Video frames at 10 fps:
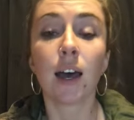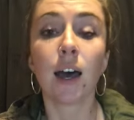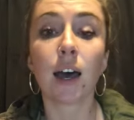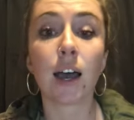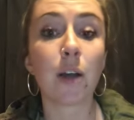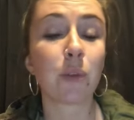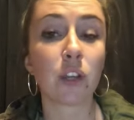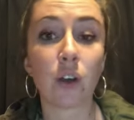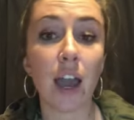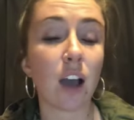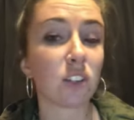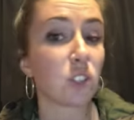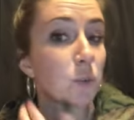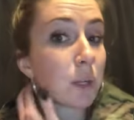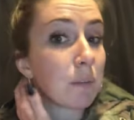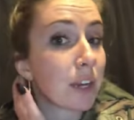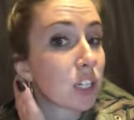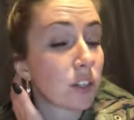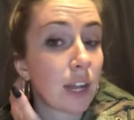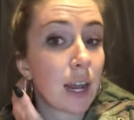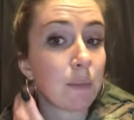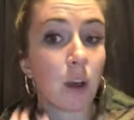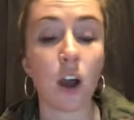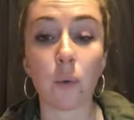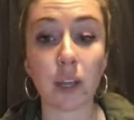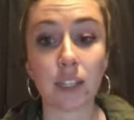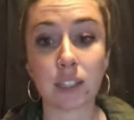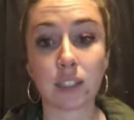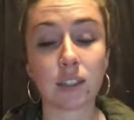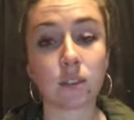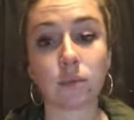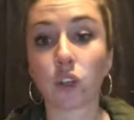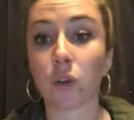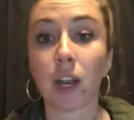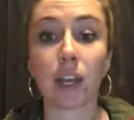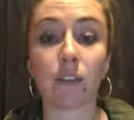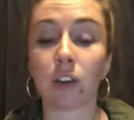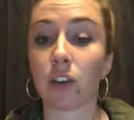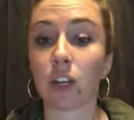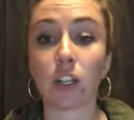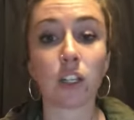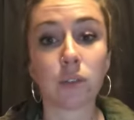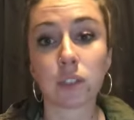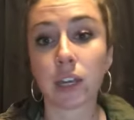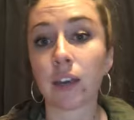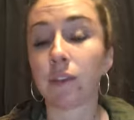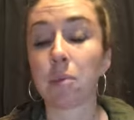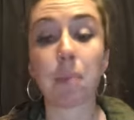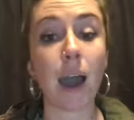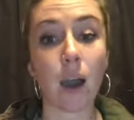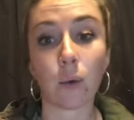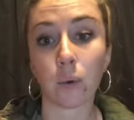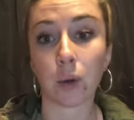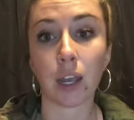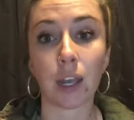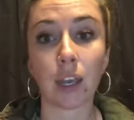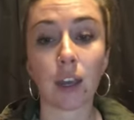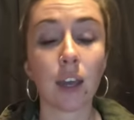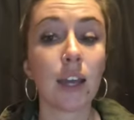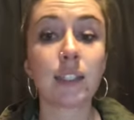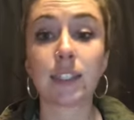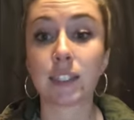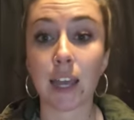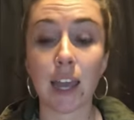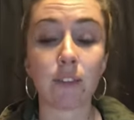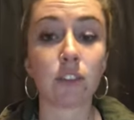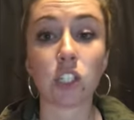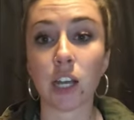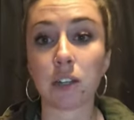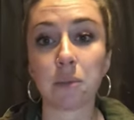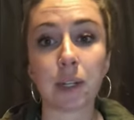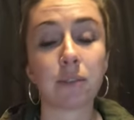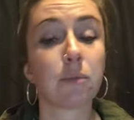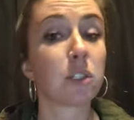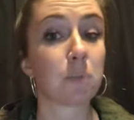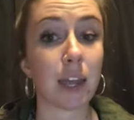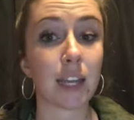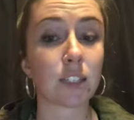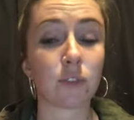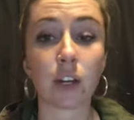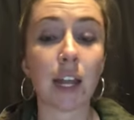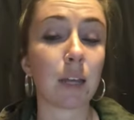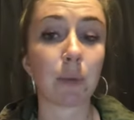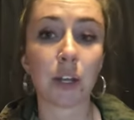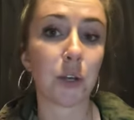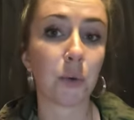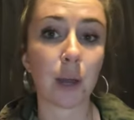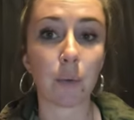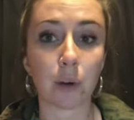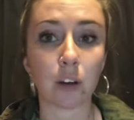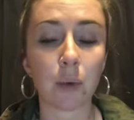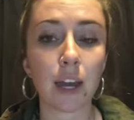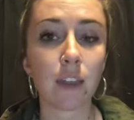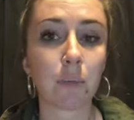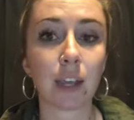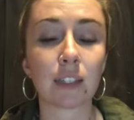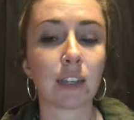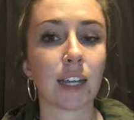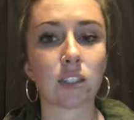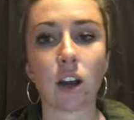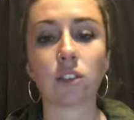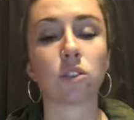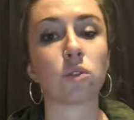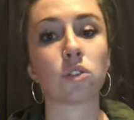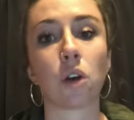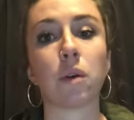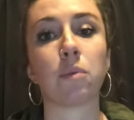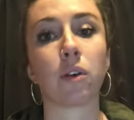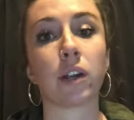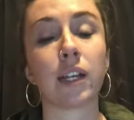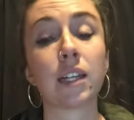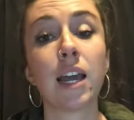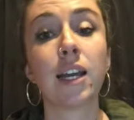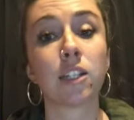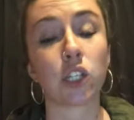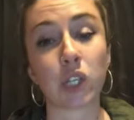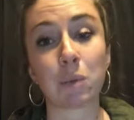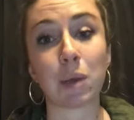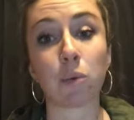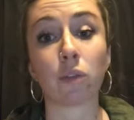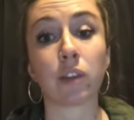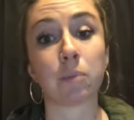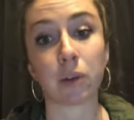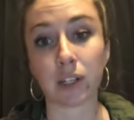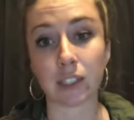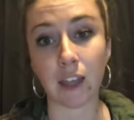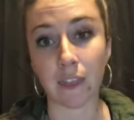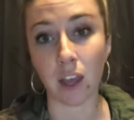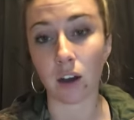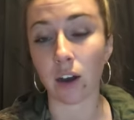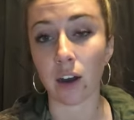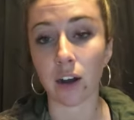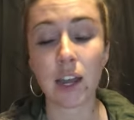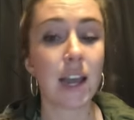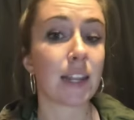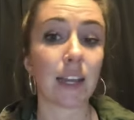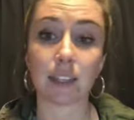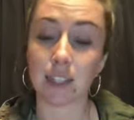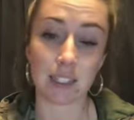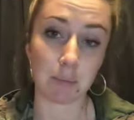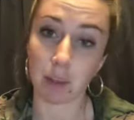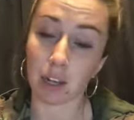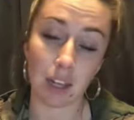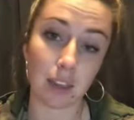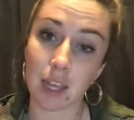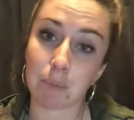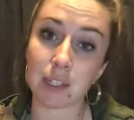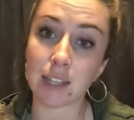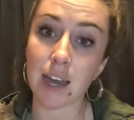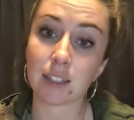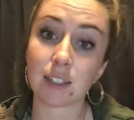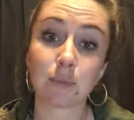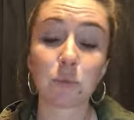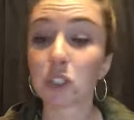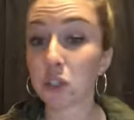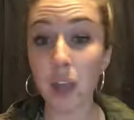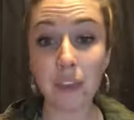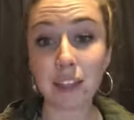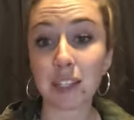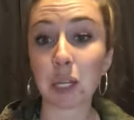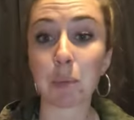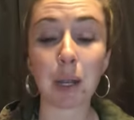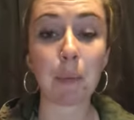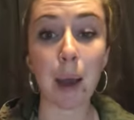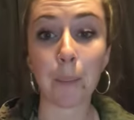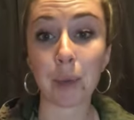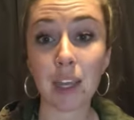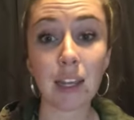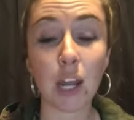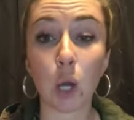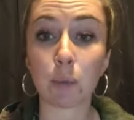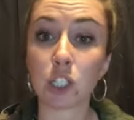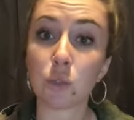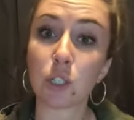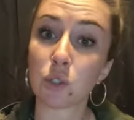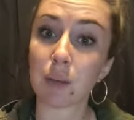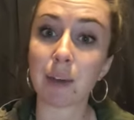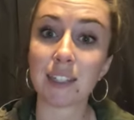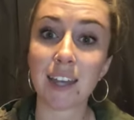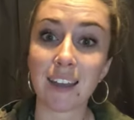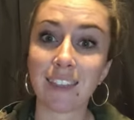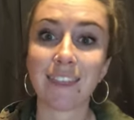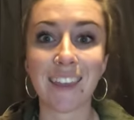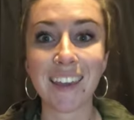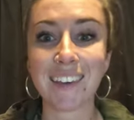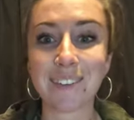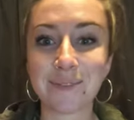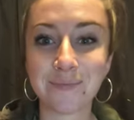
um, you know i also just want to make sure that i'm always creating a very inclusive, empowering, safe, genuine space for anybody who I work with because I think it's also so important to treat people for the person that they are, not the disability that they possess. So yeah, that's a little bit about me and I hope that you enjoy my site. Thank you.